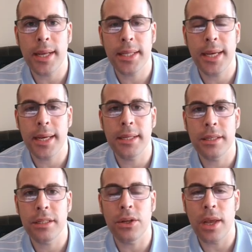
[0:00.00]
out of
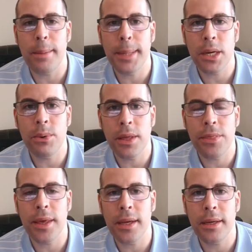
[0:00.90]
10. So let me know what you
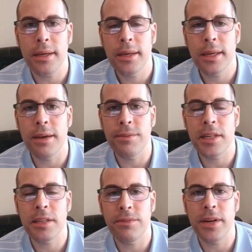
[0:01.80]
think. Give
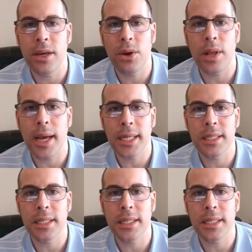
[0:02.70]
this video a like,